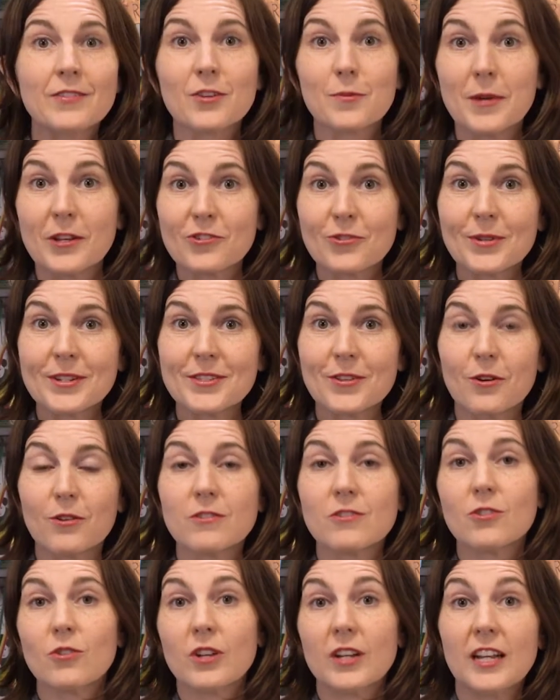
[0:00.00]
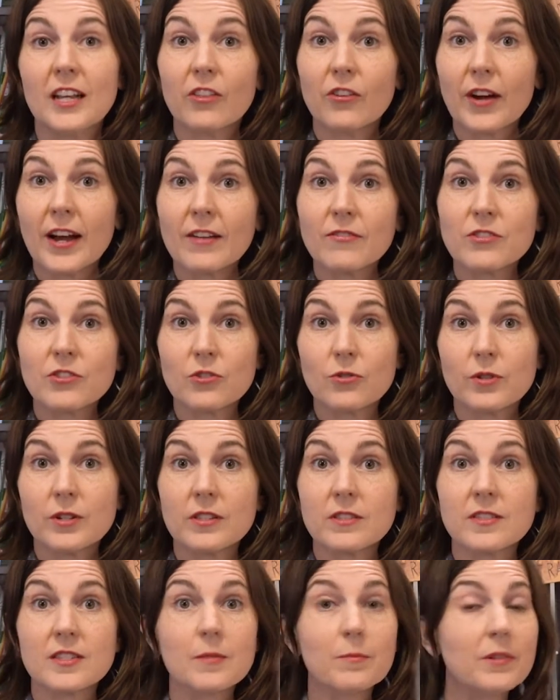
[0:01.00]
To measure results, you can either have
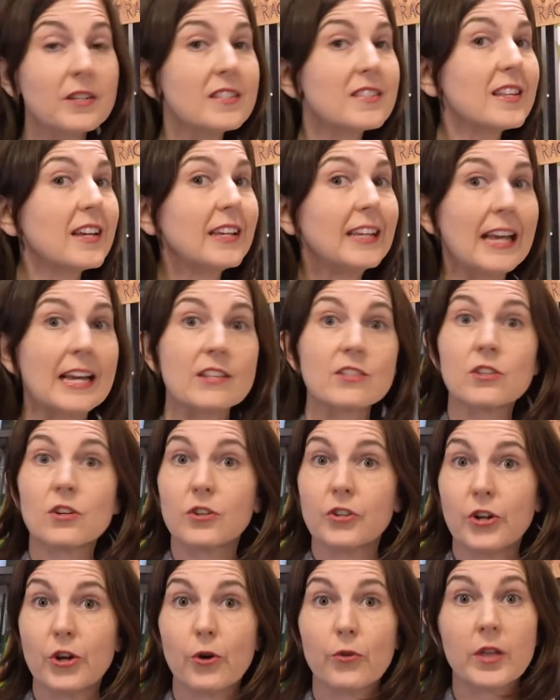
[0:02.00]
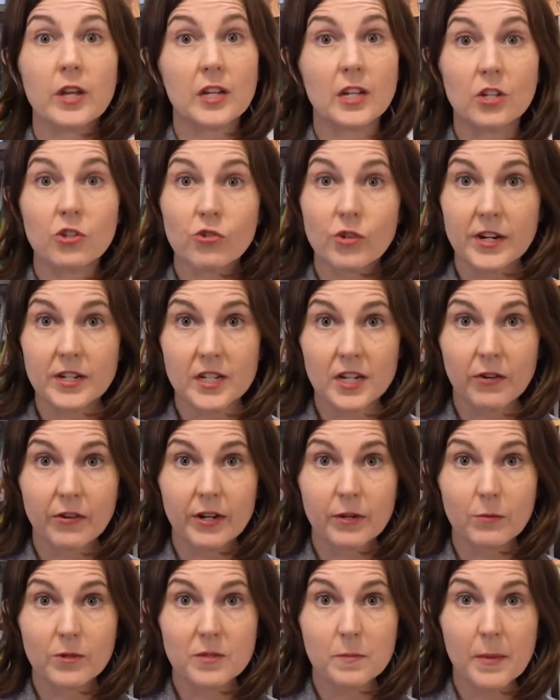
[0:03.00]
students simply say yes or no that each
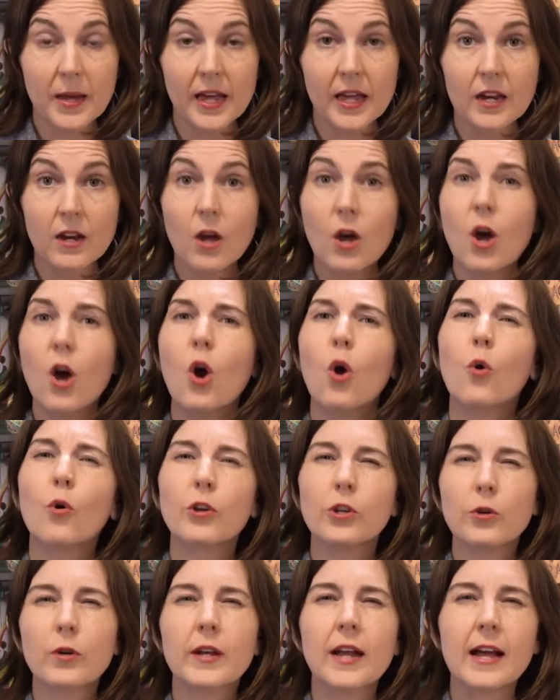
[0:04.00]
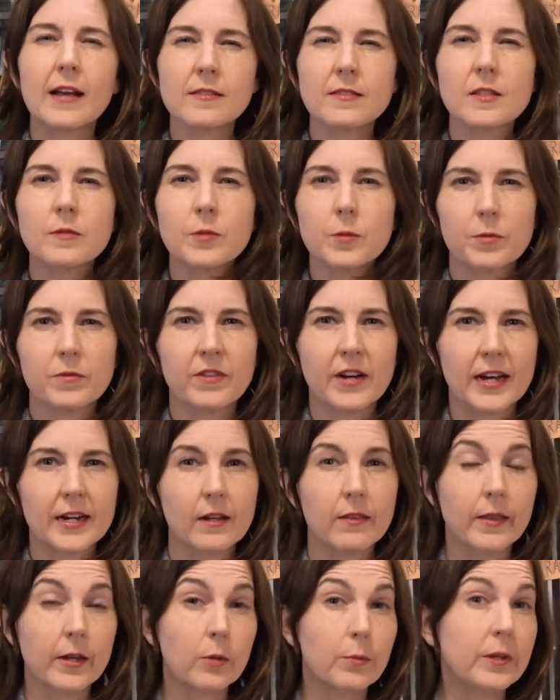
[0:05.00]
criterion was met, or you can ask them to provide a
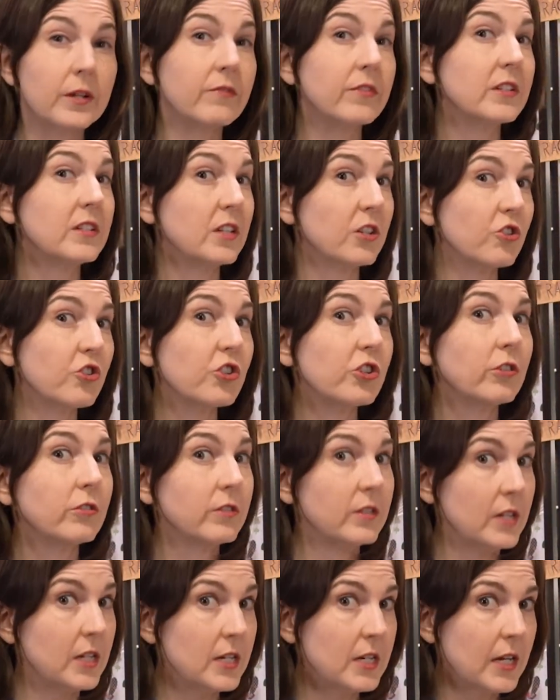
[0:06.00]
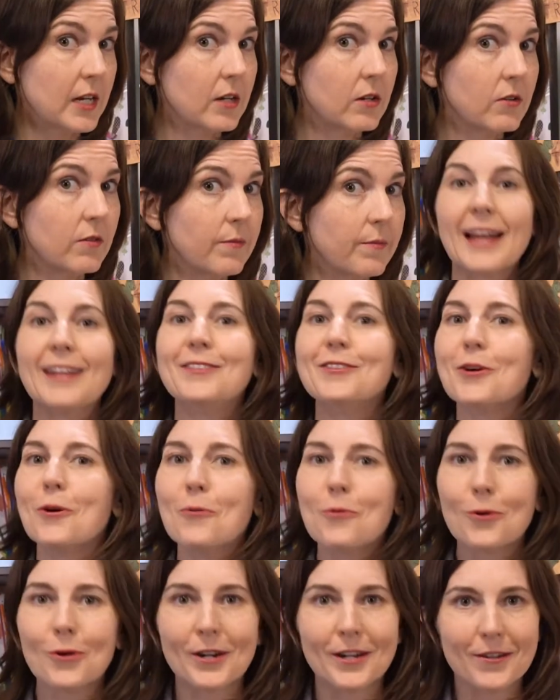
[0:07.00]
little bit of additional detail. And
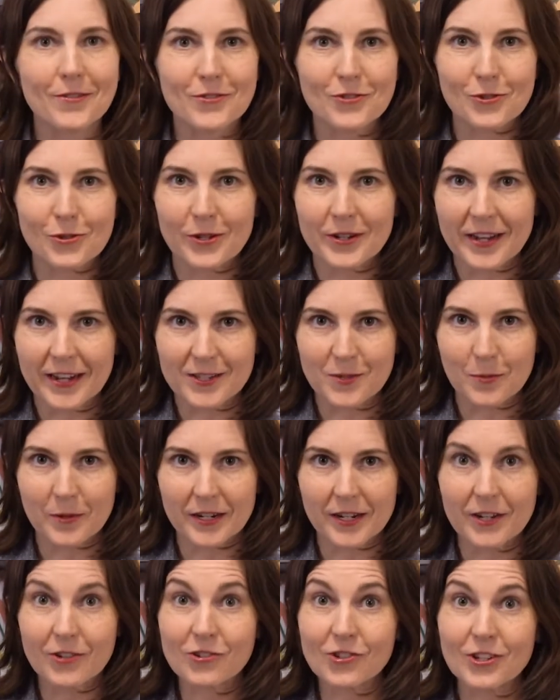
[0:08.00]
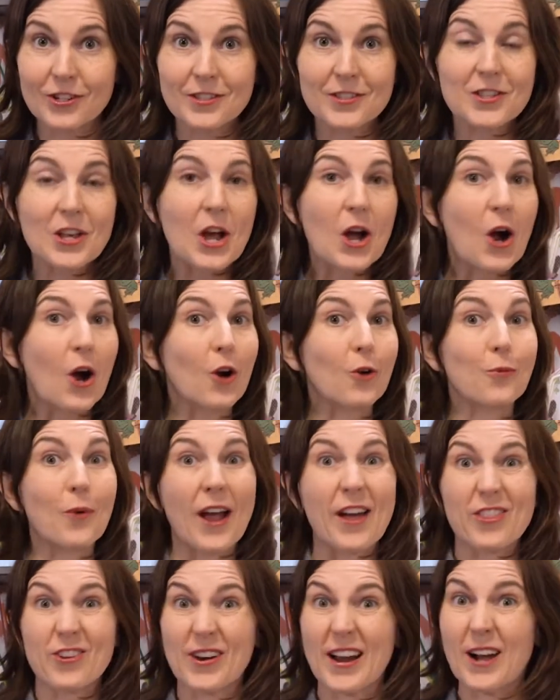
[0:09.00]
don't worry if student explanations are
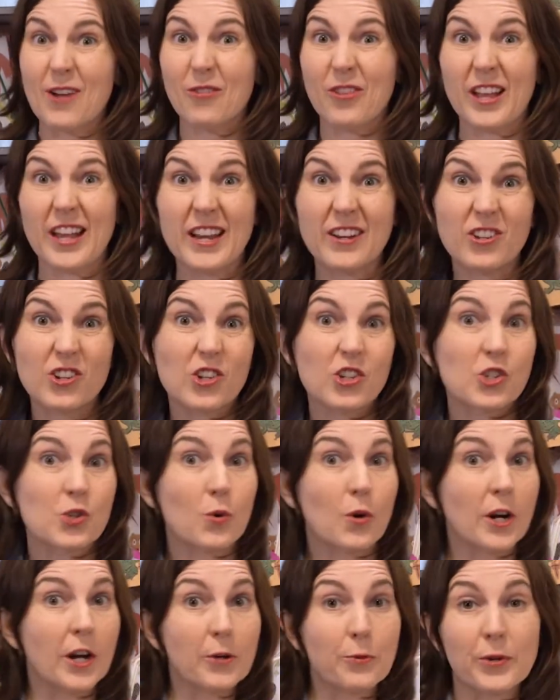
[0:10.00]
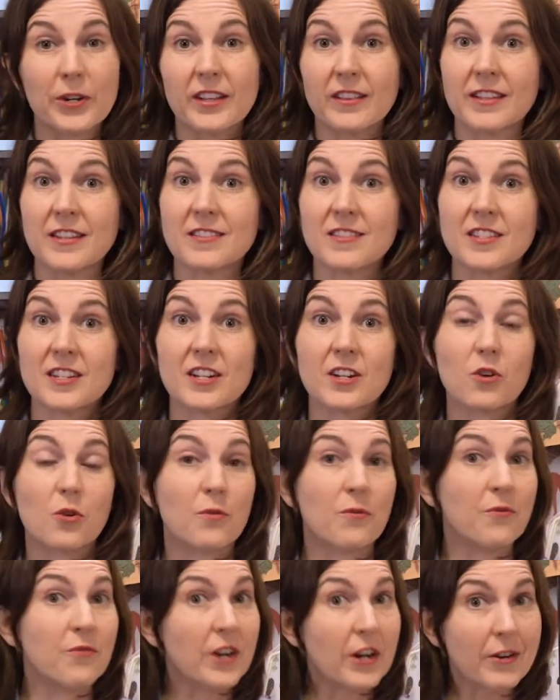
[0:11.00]
rather outlandish or unrealistic or
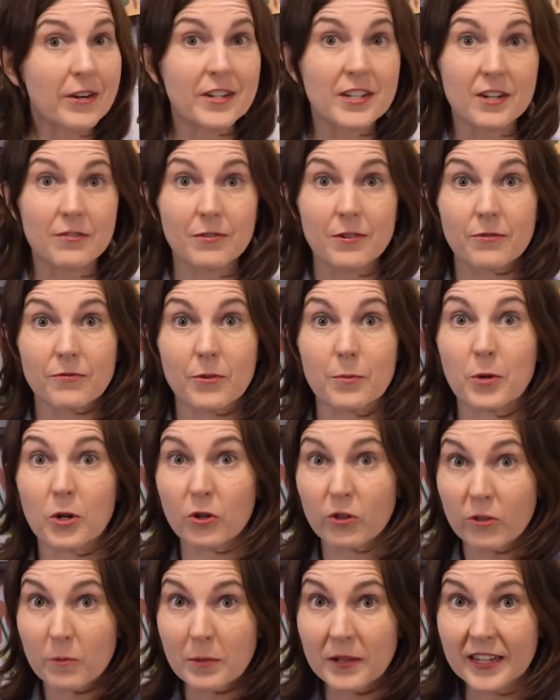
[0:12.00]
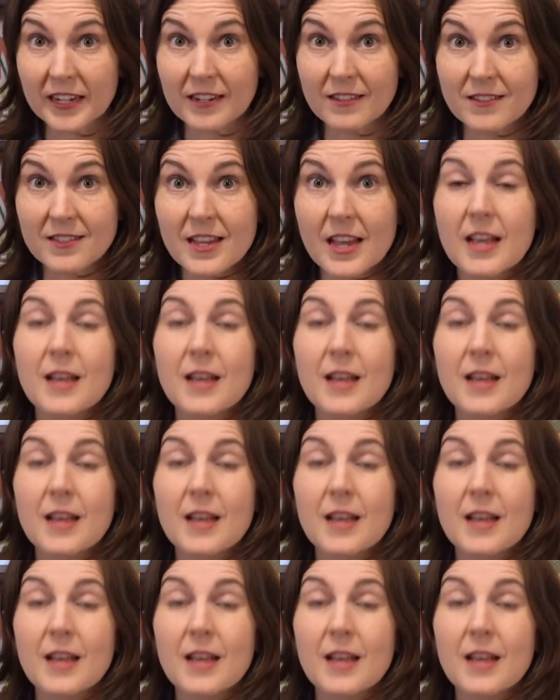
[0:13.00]
very different from earth plants,